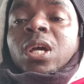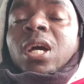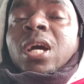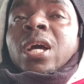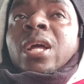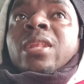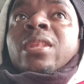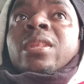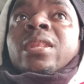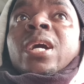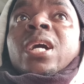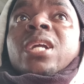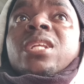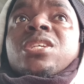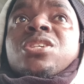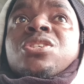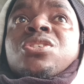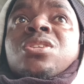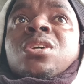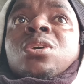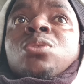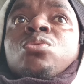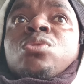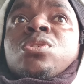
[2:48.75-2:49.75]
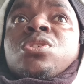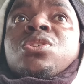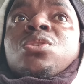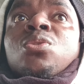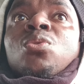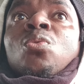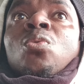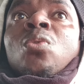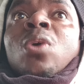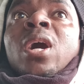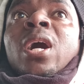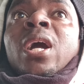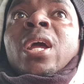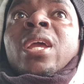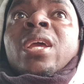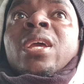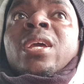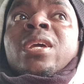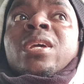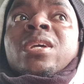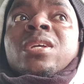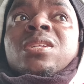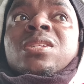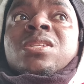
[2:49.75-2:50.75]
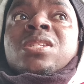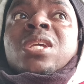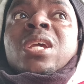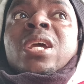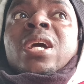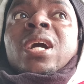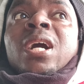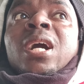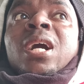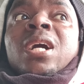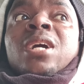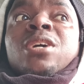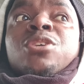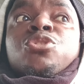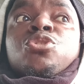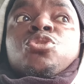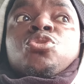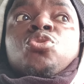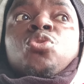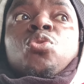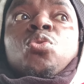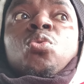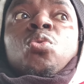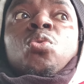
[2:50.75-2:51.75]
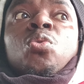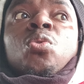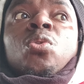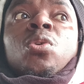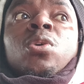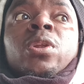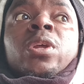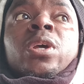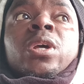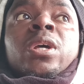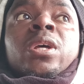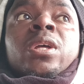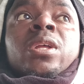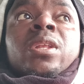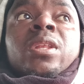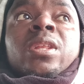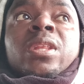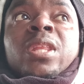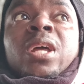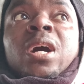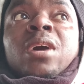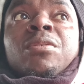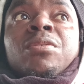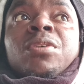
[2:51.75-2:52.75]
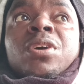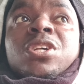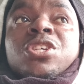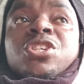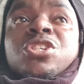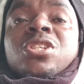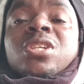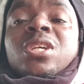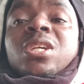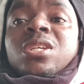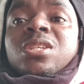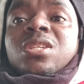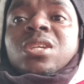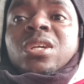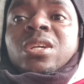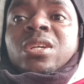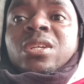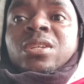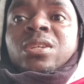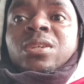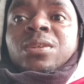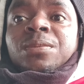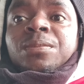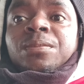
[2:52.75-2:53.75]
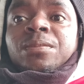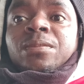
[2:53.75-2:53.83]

And that is the reason why they are so devastated.